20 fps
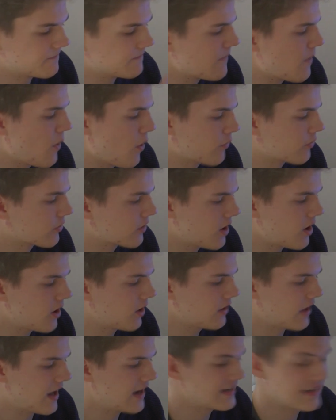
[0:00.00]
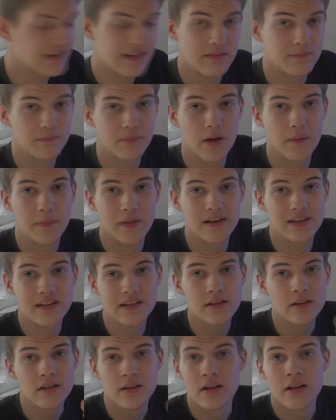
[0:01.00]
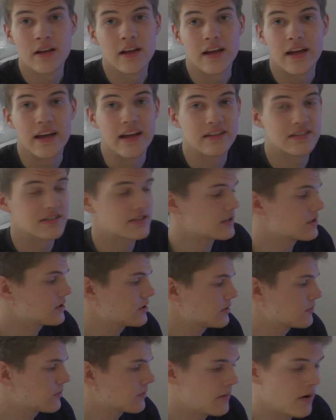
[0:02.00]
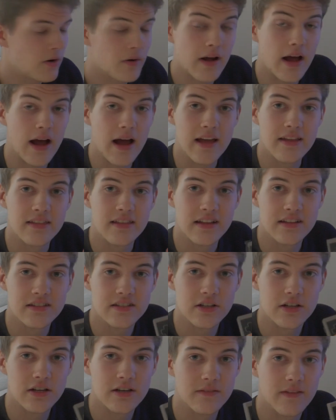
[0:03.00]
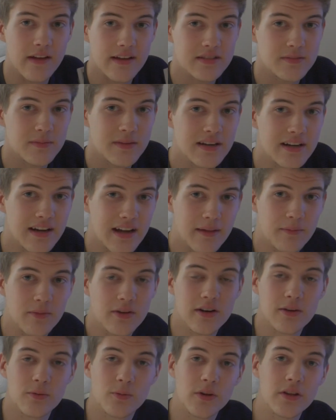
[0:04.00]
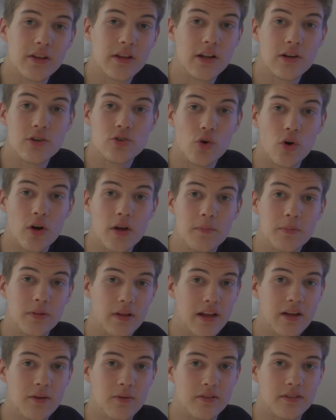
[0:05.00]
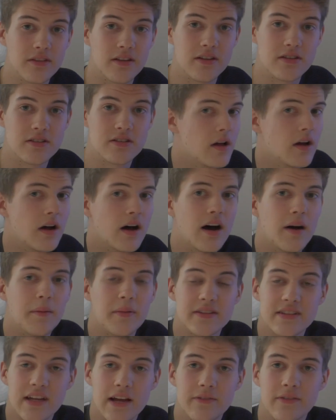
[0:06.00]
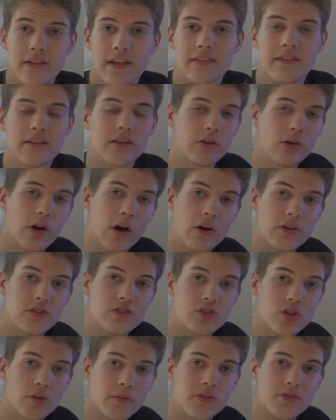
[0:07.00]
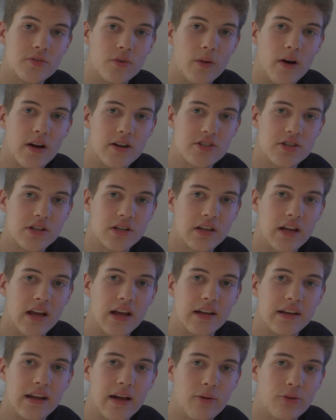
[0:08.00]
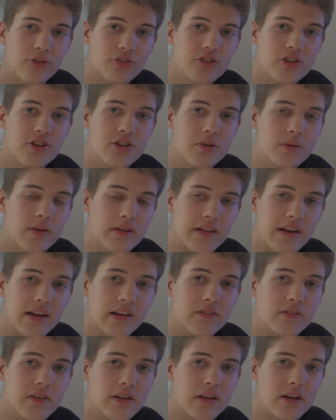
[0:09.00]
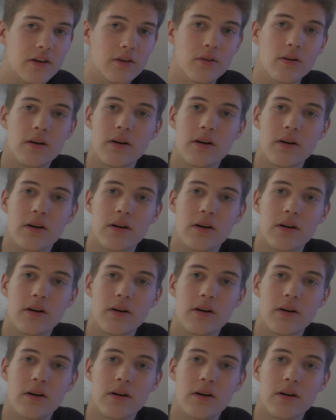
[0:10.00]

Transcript: overall opinion, it's a good remote. I think it's a good investment, and I'm going to really enjoy playing with this. But aside from that, thank you guys so much for watching, and I will see you in the next video.